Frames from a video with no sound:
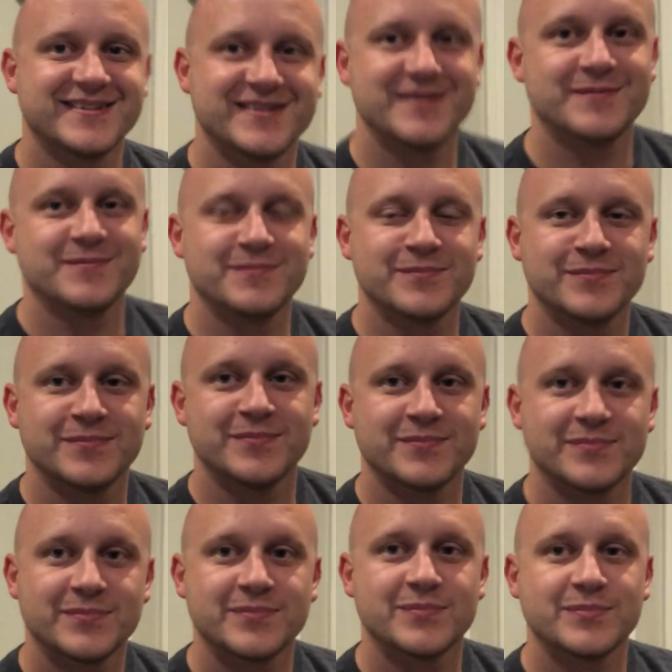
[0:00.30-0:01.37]

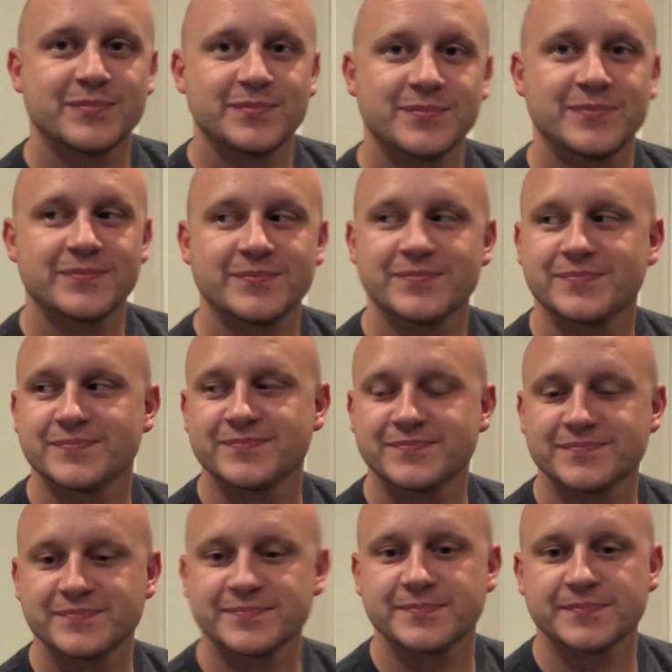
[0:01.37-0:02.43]

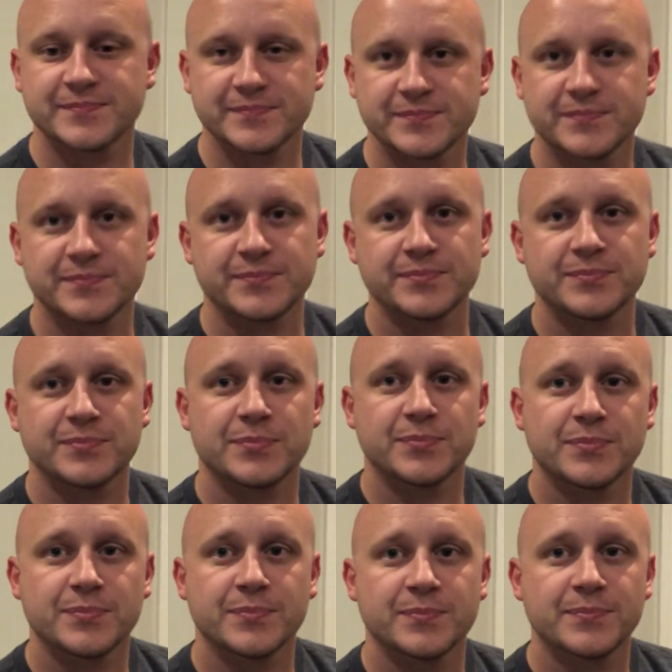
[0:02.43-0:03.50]

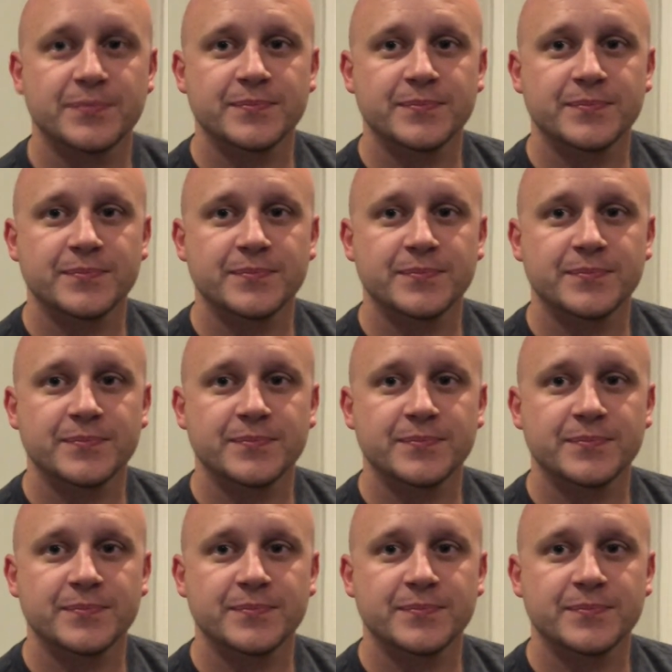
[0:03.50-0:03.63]
The person shown says nothing.